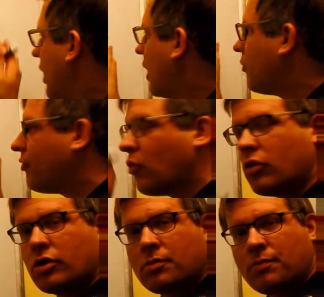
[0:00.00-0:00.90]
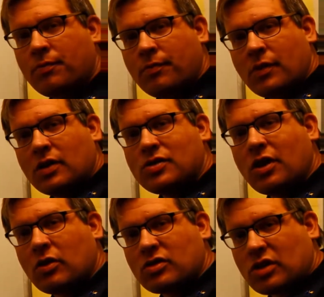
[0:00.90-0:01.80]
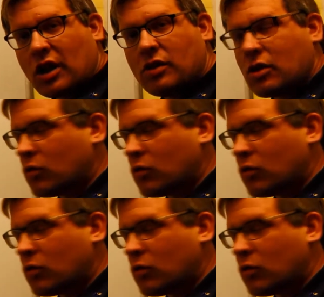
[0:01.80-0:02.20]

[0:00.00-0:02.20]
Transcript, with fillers: add 4 to the other side of the